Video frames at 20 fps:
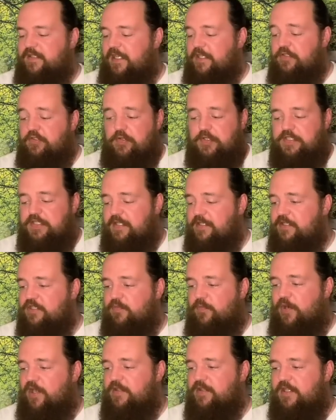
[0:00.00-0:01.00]
Interesting
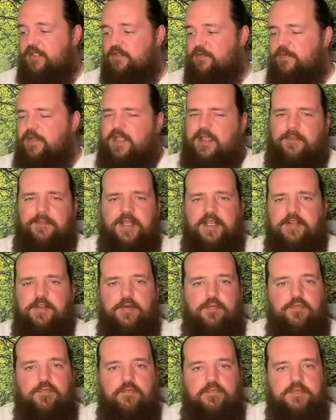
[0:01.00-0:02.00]
spread this week. I mean,
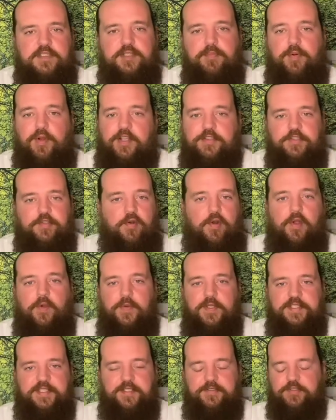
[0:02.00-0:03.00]
your spreads are
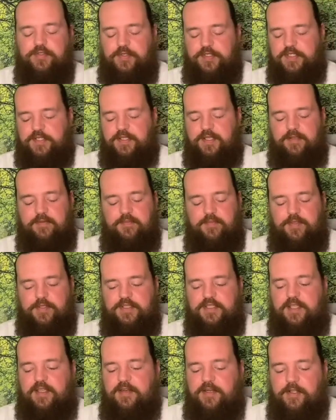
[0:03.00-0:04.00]
always interesting.
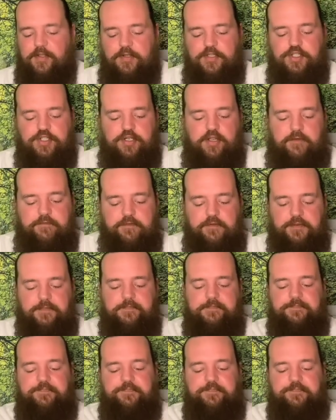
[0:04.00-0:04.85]
Let's get a good shuffle.